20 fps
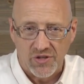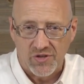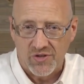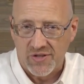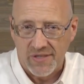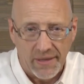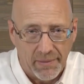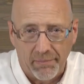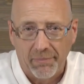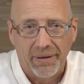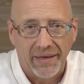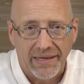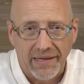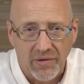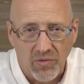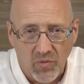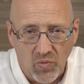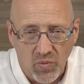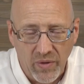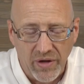
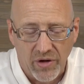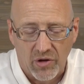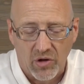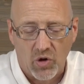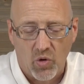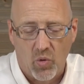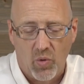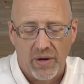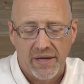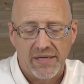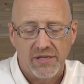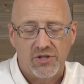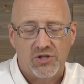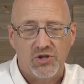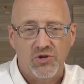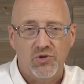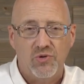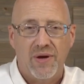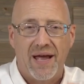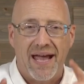assembly. We are going
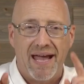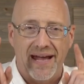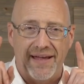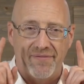to,